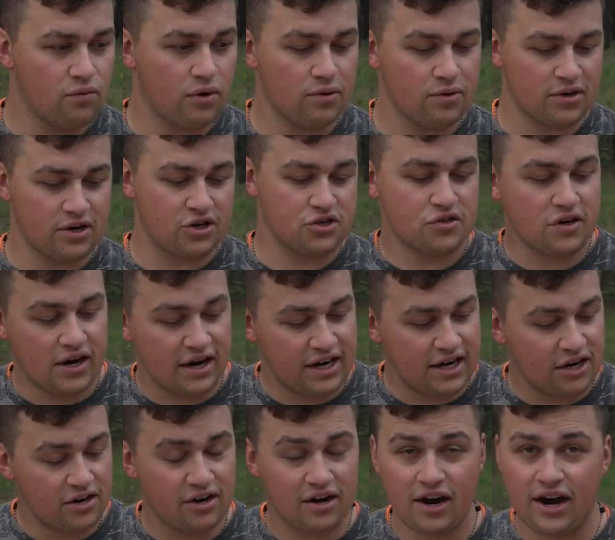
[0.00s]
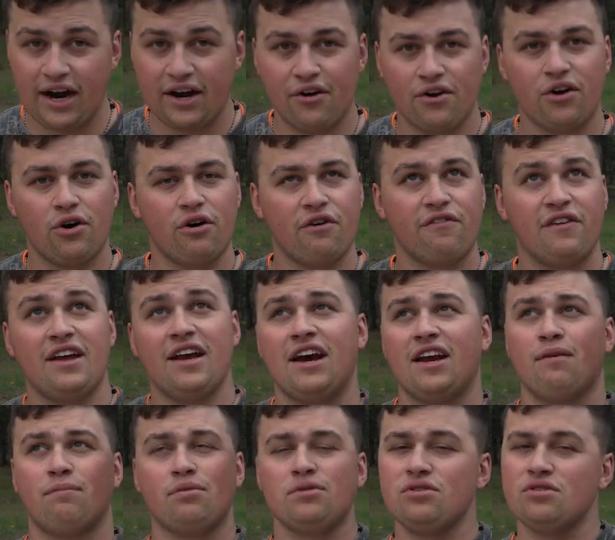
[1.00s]
What we're gonna try here, I don't know if he
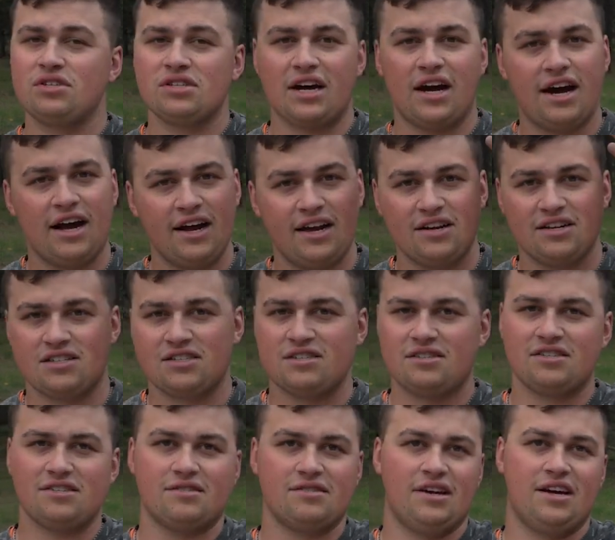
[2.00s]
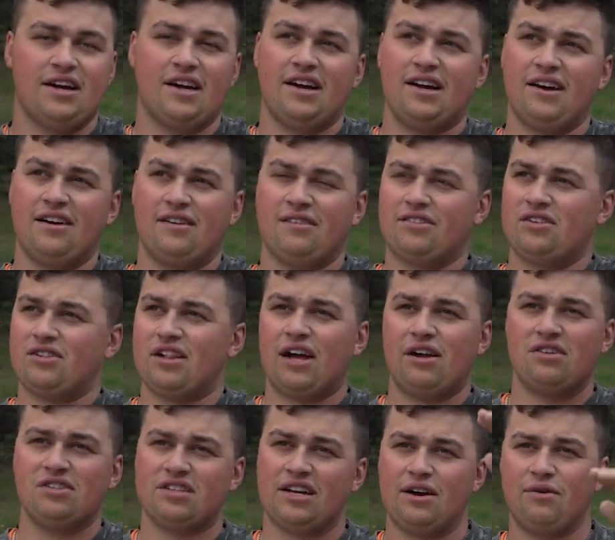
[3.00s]
had a blue sky, a
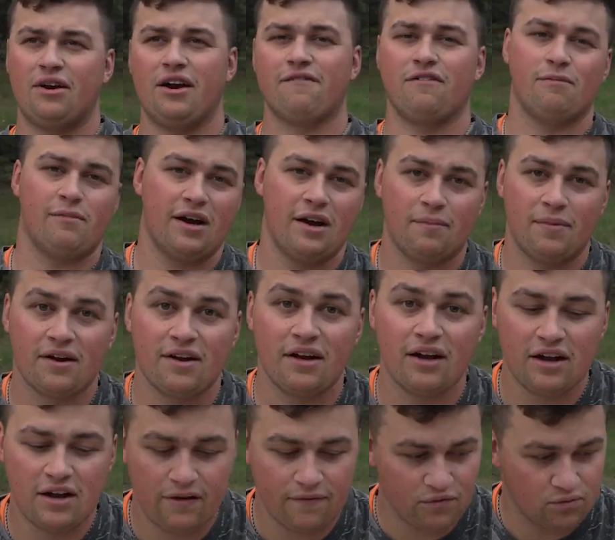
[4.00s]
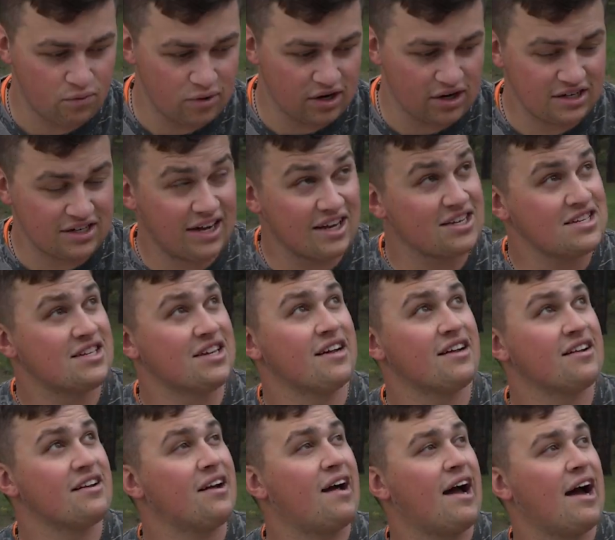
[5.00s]
cloudy sky, whatever it might've been. We're gonna test
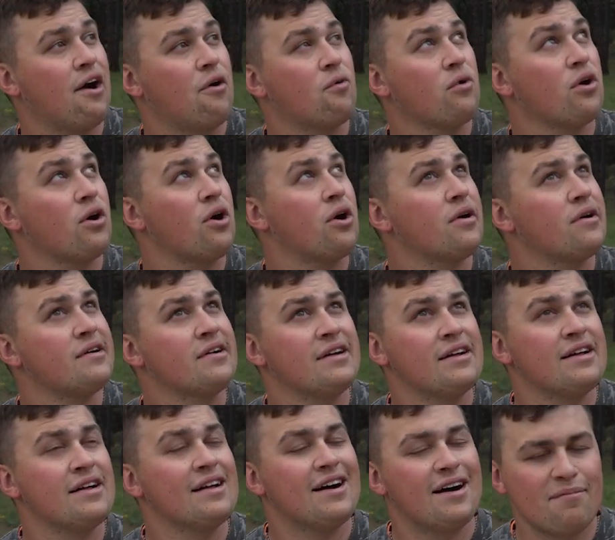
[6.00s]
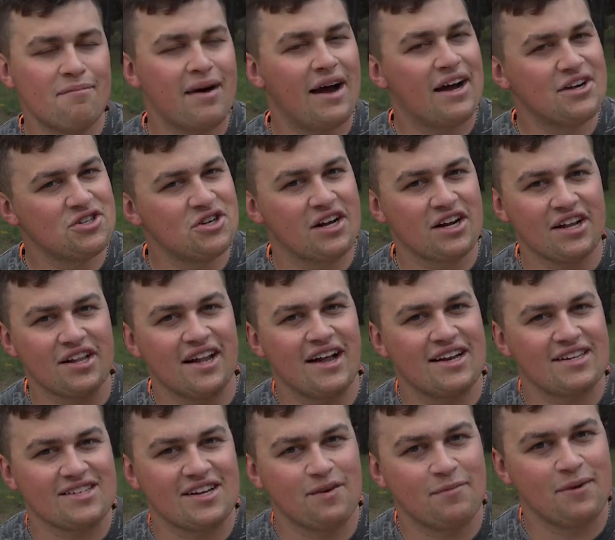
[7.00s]
it how we're imagining
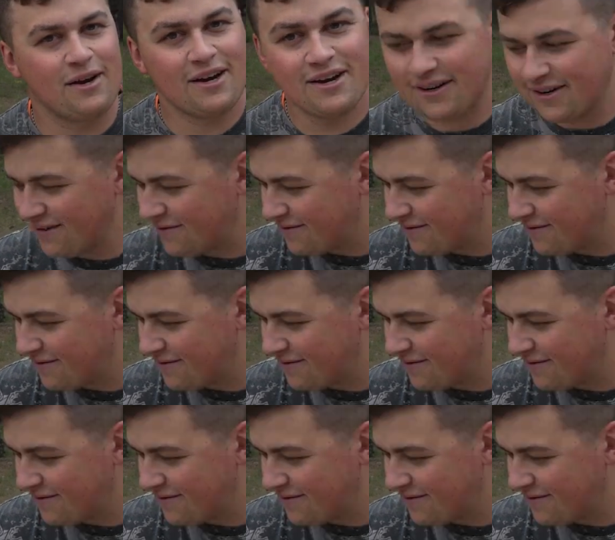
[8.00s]
Alaska to be.